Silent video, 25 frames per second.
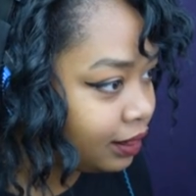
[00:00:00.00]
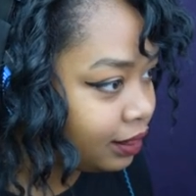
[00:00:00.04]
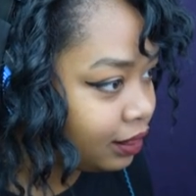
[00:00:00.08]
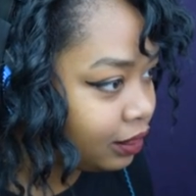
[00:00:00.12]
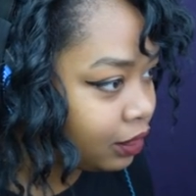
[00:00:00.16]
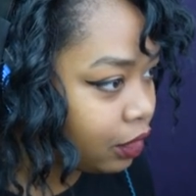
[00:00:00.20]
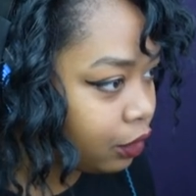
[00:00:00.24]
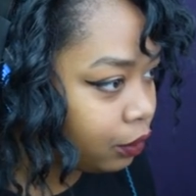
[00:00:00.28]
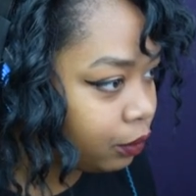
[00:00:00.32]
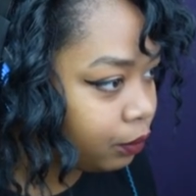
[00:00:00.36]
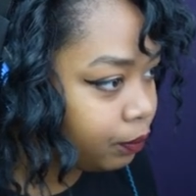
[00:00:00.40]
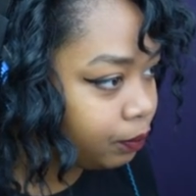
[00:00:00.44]

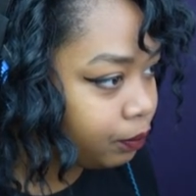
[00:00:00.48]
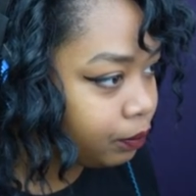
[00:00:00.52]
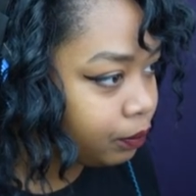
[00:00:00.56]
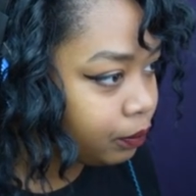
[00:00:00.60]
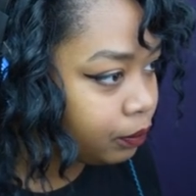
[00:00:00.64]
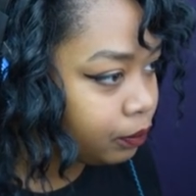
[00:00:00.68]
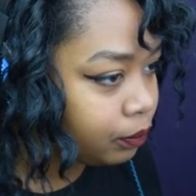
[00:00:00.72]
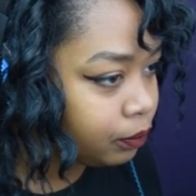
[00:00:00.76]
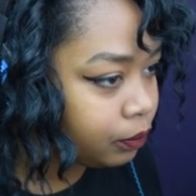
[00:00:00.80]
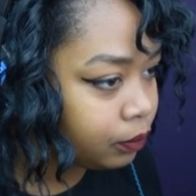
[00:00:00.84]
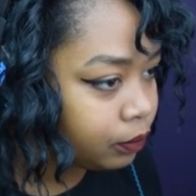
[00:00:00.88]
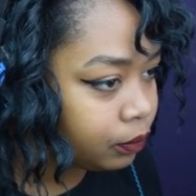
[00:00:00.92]
So,
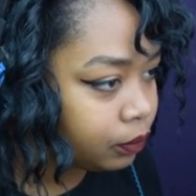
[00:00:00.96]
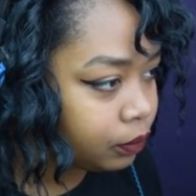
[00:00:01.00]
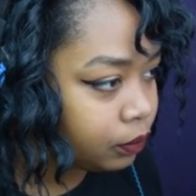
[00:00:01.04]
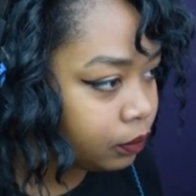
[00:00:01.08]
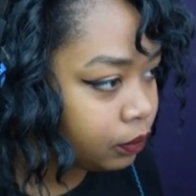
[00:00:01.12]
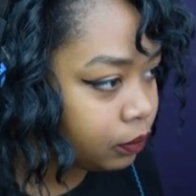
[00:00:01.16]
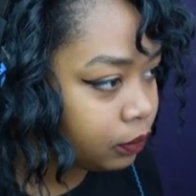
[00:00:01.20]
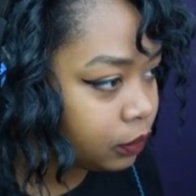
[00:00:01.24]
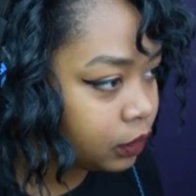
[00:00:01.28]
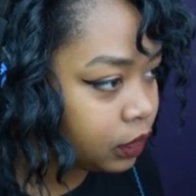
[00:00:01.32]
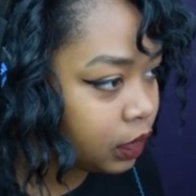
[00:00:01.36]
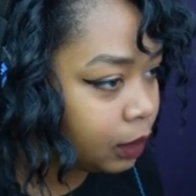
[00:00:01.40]

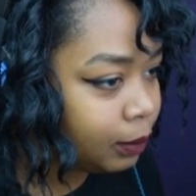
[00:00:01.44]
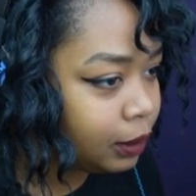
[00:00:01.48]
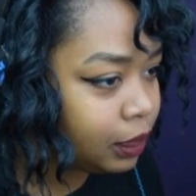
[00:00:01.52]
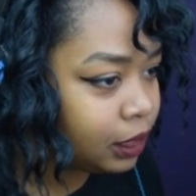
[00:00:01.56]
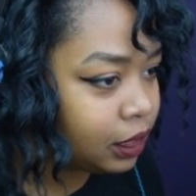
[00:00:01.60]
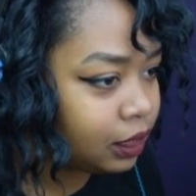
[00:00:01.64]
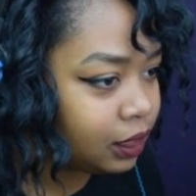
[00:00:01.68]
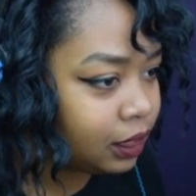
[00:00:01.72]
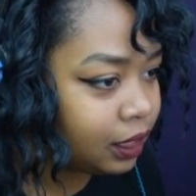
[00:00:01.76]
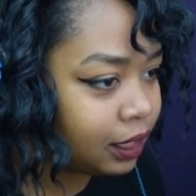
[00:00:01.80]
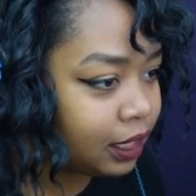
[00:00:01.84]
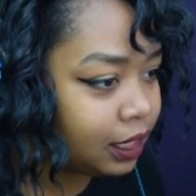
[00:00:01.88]
I
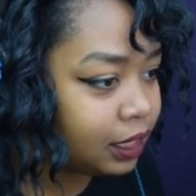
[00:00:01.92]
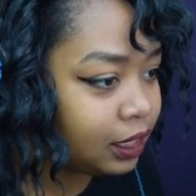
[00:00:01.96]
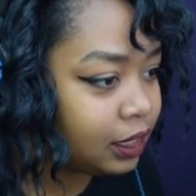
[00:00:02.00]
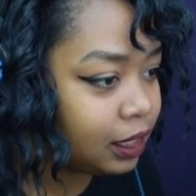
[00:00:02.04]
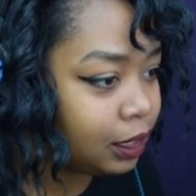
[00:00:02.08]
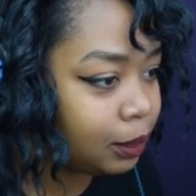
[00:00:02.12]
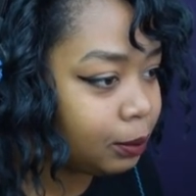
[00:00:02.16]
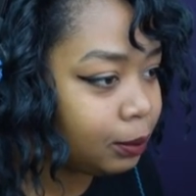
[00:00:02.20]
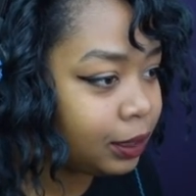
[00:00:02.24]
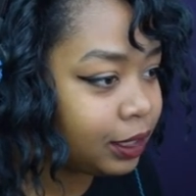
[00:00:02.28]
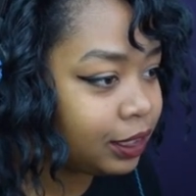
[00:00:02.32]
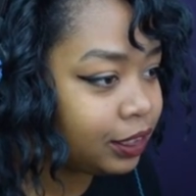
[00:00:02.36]
mean, getting the
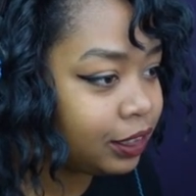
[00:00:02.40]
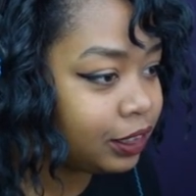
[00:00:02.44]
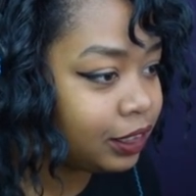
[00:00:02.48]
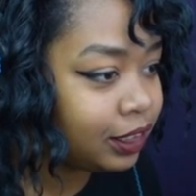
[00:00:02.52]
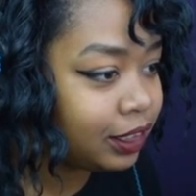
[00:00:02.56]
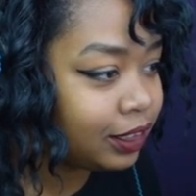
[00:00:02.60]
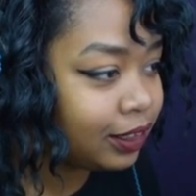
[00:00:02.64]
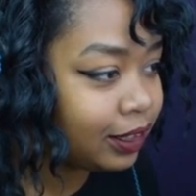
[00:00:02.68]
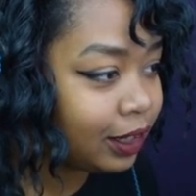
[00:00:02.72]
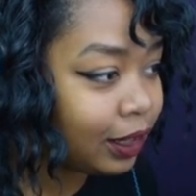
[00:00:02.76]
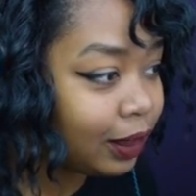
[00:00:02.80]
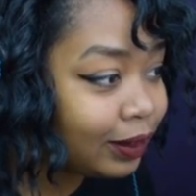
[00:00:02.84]
air pressure
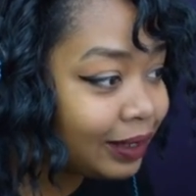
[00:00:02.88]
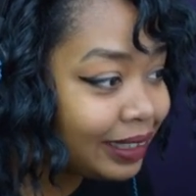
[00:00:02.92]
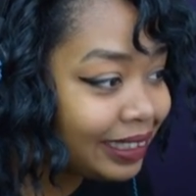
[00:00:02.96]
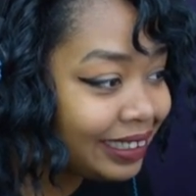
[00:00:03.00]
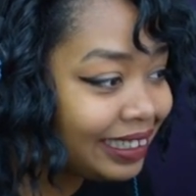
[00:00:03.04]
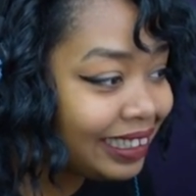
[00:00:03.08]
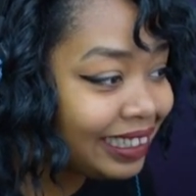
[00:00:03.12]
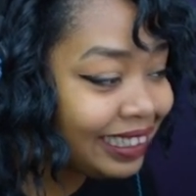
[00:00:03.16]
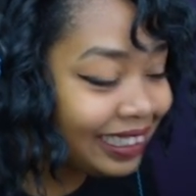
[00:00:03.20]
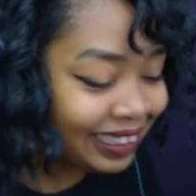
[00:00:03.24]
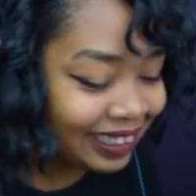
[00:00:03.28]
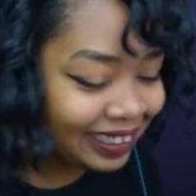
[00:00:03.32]
this low
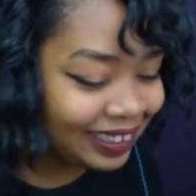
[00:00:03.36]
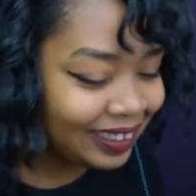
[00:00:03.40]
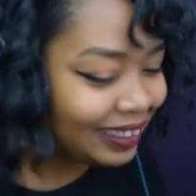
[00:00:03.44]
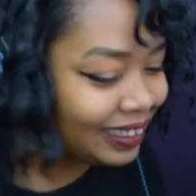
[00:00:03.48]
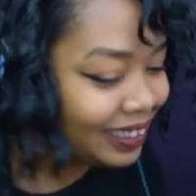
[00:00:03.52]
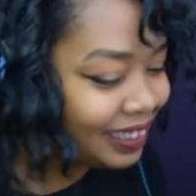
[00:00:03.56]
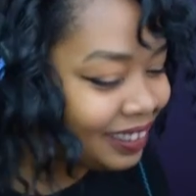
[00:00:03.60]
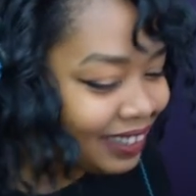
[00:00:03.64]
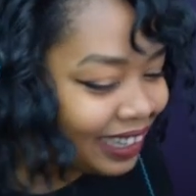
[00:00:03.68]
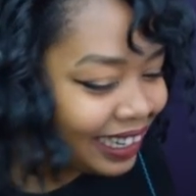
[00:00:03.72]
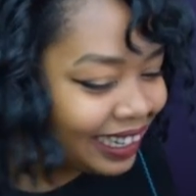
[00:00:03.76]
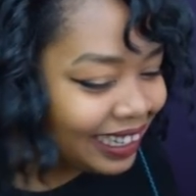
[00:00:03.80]
isn't
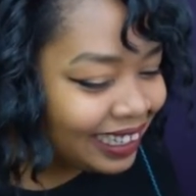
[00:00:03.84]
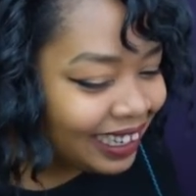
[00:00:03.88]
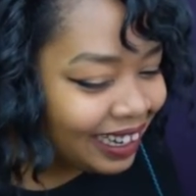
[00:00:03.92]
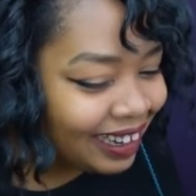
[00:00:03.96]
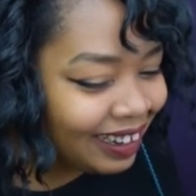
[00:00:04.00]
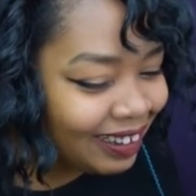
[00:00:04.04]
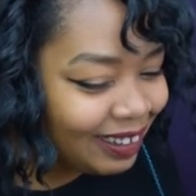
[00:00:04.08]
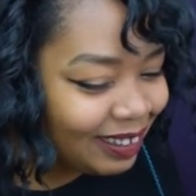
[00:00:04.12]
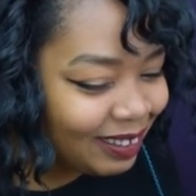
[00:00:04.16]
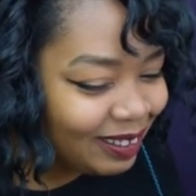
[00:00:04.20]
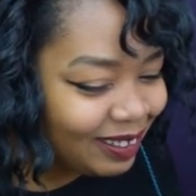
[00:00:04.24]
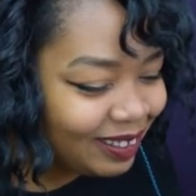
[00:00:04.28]
good right
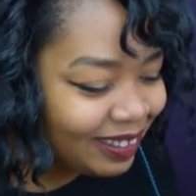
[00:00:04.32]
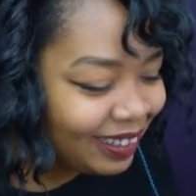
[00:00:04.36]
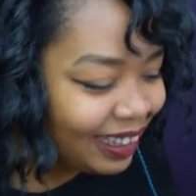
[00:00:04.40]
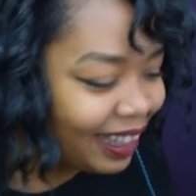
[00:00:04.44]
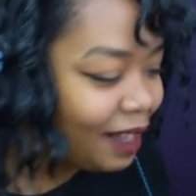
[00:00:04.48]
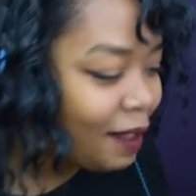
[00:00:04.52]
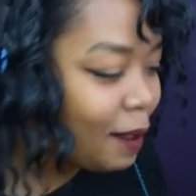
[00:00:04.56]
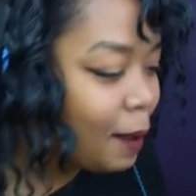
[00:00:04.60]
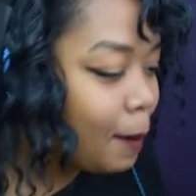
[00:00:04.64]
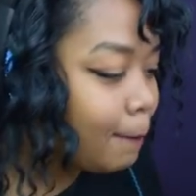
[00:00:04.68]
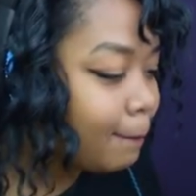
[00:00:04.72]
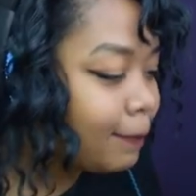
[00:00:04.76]
now,
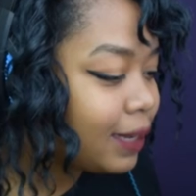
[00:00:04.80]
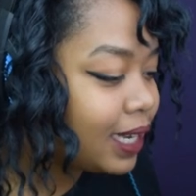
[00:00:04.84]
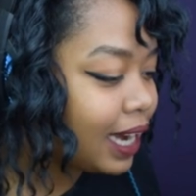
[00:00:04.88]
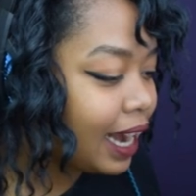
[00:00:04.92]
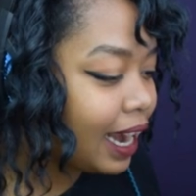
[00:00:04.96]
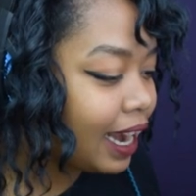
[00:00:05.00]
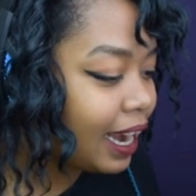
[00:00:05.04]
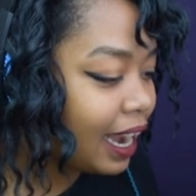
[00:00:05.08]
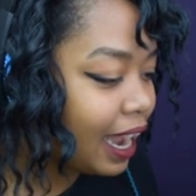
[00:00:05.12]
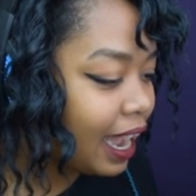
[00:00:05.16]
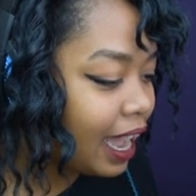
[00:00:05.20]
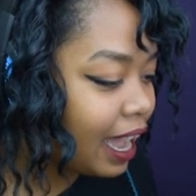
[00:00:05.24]
but
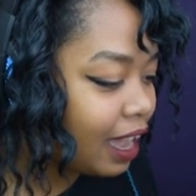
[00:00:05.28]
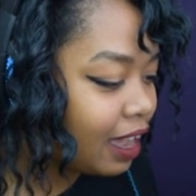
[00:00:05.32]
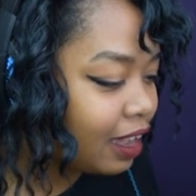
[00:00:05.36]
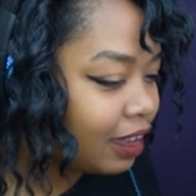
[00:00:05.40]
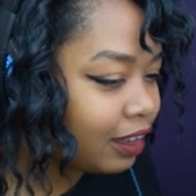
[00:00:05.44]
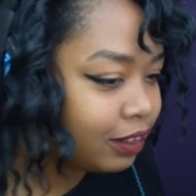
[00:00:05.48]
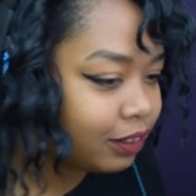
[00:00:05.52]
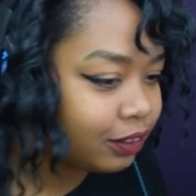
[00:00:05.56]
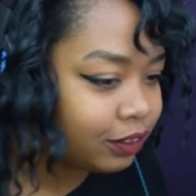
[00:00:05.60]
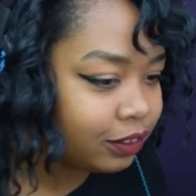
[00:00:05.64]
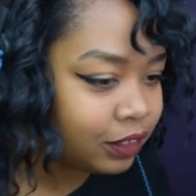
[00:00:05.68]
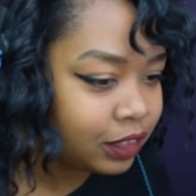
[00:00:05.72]
I
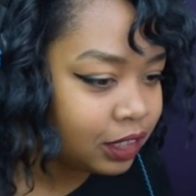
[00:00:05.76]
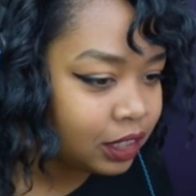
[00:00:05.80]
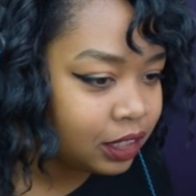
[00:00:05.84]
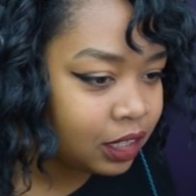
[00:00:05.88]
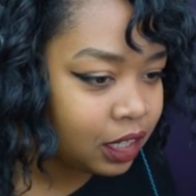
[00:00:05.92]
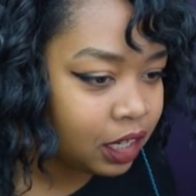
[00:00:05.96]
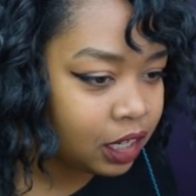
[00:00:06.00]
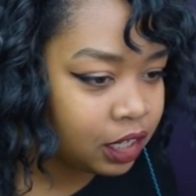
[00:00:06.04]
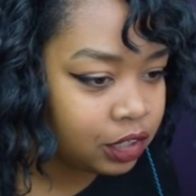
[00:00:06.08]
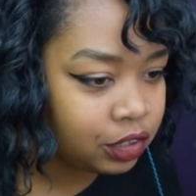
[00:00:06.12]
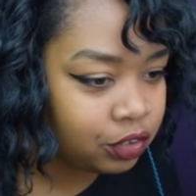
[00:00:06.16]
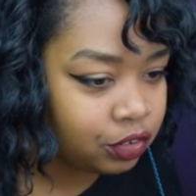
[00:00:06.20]
have
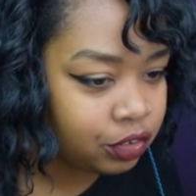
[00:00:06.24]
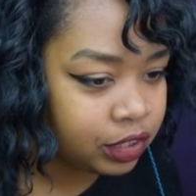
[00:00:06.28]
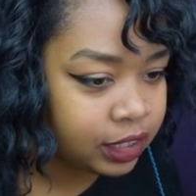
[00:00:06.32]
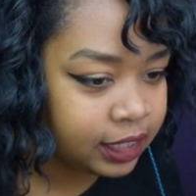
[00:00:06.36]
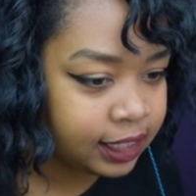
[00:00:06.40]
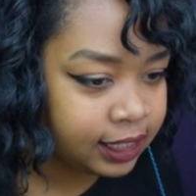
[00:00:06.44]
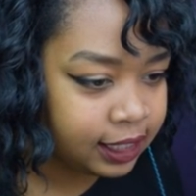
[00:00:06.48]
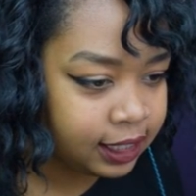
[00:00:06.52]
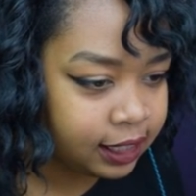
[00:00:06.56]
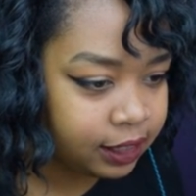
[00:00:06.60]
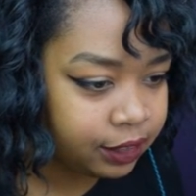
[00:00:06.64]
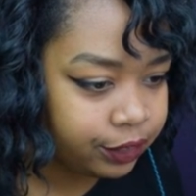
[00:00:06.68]
100
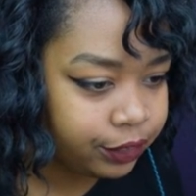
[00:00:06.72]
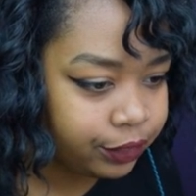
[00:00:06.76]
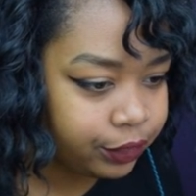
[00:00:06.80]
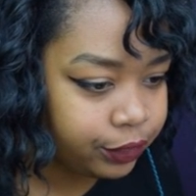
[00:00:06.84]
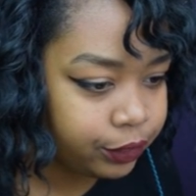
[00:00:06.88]
ideas.